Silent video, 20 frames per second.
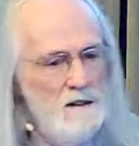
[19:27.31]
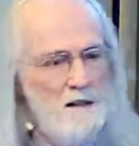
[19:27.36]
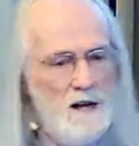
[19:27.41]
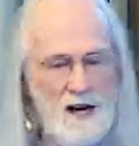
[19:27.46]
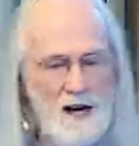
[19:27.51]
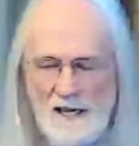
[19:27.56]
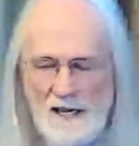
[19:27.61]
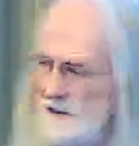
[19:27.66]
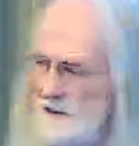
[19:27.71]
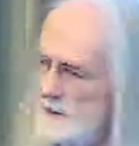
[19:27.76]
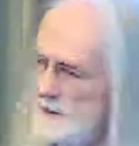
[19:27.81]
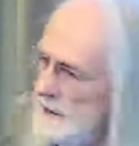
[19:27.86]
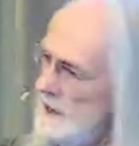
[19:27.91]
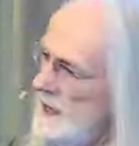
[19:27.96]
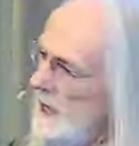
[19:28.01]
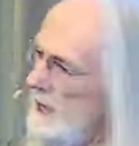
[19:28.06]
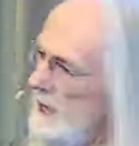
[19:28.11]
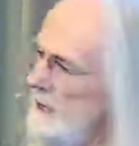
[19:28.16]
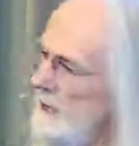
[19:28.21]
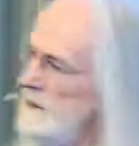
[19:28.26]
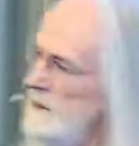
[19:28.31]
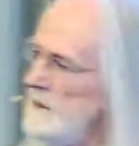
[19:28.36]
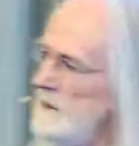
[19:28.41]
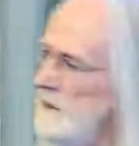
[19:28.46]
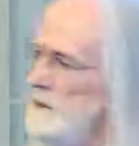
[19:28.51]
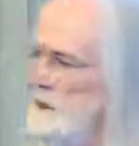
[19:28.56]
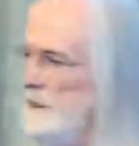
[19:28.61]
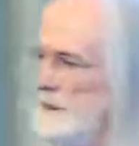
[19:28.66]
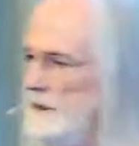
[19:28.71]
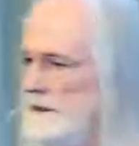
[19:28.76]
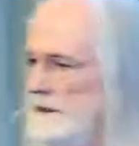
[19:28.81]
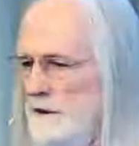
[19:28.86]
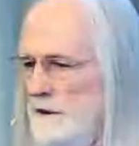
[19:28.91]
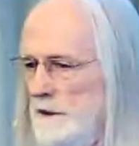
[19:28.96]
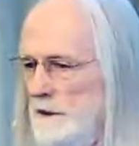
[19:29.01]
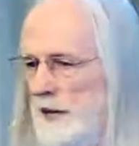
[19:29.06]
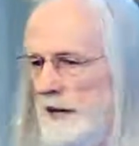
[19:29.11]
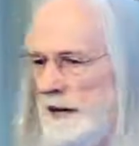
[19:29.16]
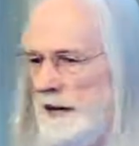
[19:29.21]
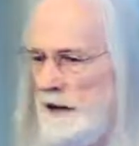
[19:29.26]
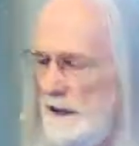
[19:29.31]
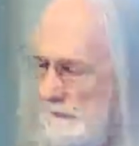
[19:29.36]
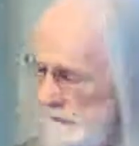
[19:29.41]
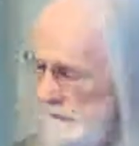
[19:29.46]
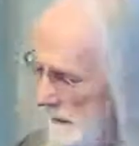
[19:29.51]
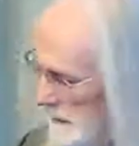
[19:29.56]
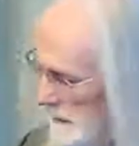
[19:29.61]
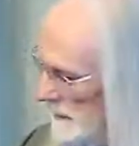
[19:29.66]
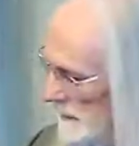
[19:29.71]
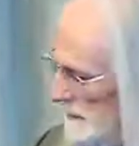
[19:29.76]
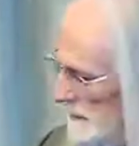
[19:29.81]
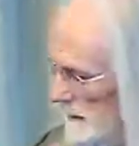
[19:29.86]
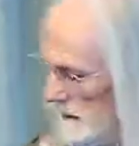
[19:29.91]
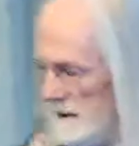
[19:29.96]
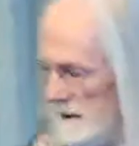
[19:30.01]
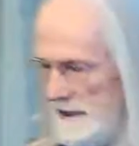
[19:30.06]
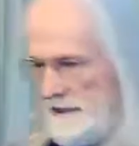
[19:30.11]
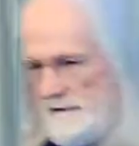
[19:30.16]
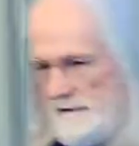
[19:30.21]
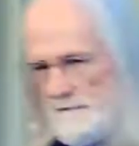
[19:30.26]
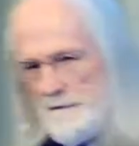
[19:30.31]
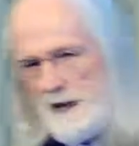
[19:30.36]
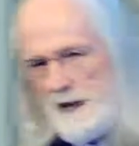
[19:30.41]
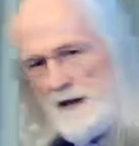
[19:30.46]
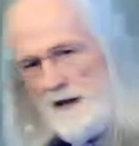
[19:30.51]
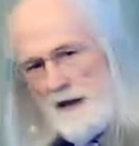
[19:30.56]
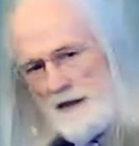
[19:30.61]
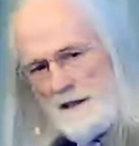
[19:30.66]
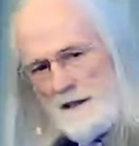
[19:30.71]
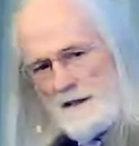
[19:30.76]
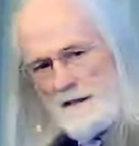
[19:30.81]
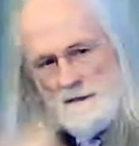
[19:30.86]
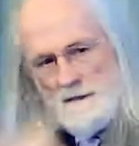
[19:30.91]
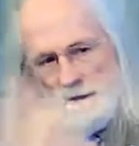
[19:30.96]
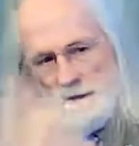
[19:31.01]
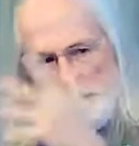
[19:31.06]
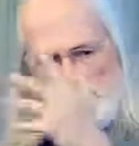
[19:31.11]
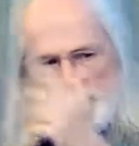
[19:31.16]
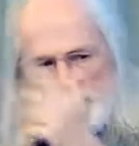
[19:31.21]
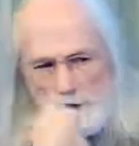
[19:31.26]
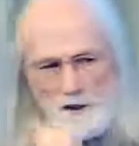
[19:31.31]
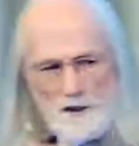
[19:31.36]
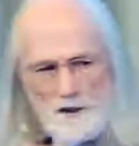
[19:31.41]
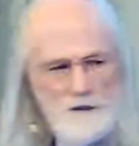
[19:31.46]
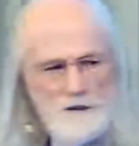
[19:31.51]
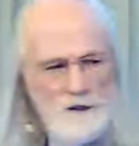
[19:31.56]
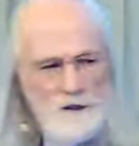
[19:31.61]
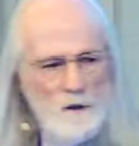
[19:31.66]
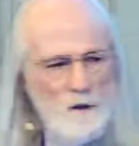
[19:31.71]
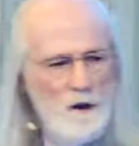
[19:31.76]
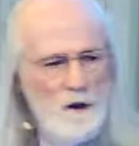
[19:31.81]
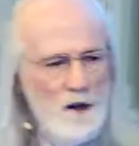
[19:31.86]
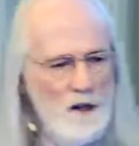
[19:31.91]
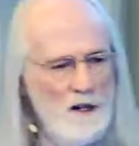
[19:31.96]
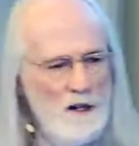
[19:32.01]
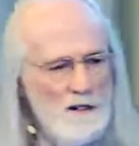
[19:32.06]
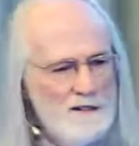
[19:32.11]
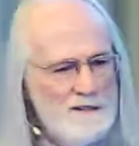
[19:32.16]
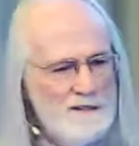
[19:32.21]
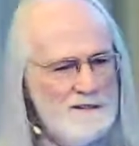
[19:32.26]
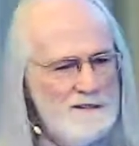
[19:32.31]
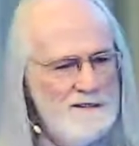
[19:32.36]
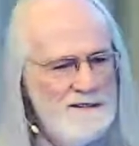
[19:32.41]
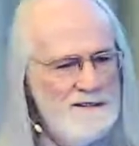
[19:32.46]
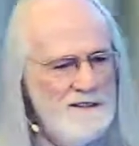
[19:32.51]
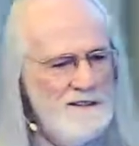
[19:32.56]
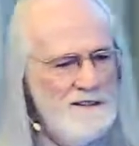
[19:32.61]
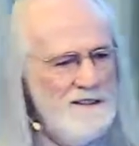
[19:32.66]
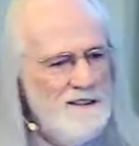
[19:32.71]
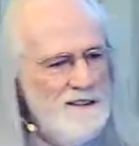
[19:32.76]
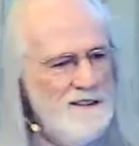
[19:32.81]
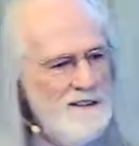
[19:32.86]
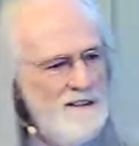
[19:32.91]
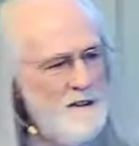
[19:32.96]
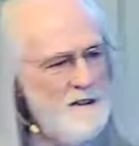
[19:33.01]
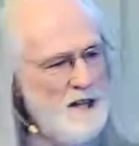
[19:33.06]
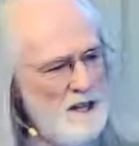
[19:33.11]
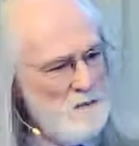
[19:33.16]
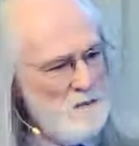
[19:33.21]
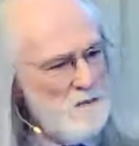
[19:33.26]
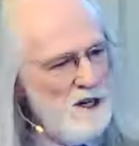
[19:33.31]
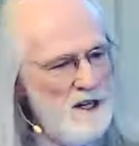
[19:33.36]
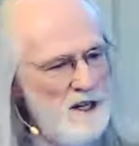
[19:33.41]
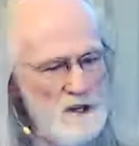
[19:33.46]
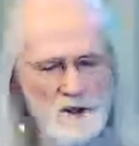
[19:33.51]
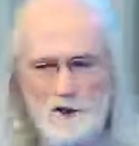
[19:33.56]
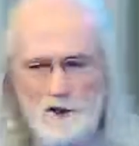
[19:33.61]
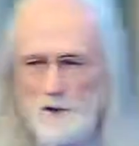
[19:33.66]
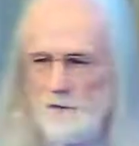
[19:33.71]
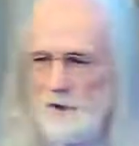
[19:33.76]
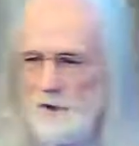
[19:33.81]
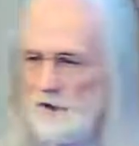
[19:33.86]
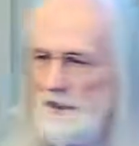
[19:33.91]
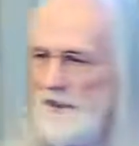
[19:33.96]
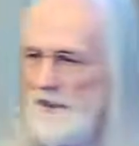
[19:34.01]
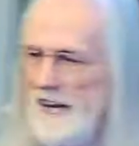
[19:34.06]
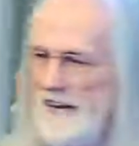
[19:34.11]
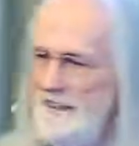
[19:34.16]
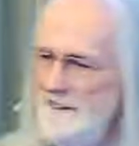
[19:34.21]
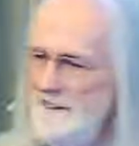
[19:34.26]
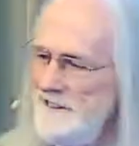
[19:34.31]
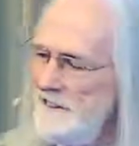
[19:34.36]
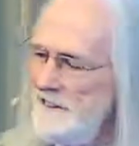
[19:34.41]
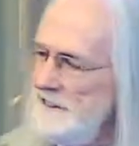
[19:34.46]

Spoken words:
I can see how they're going to have to live behind 30-foot walls, impenetrable gates,